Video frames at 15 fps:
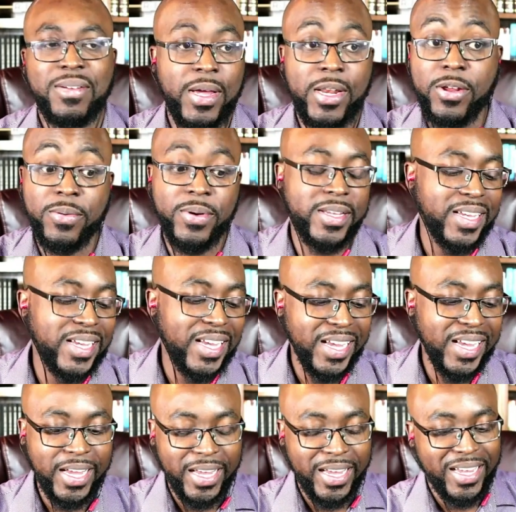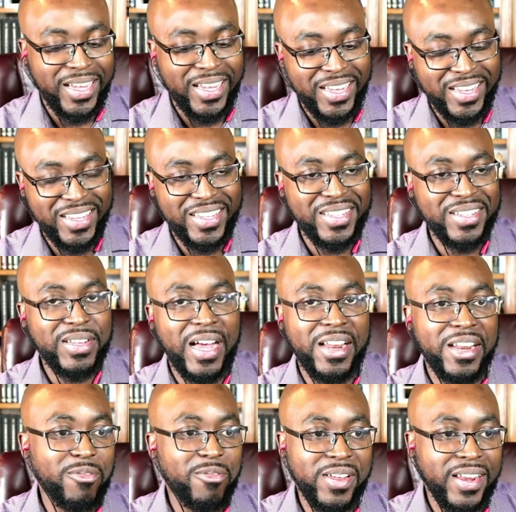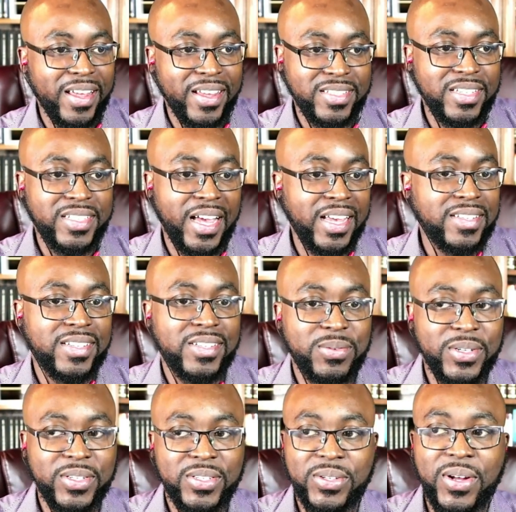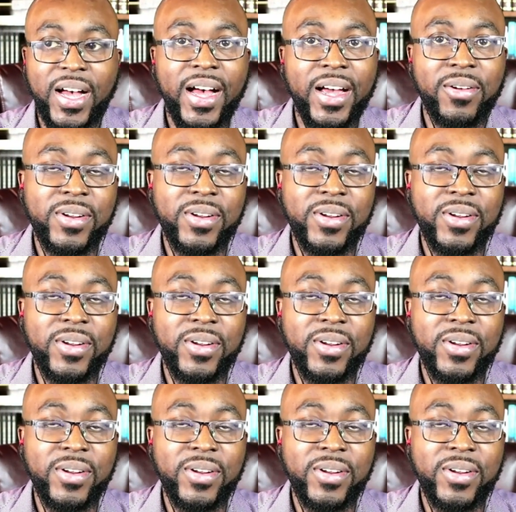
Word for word: anyway, I didn't realize the taxes were so high on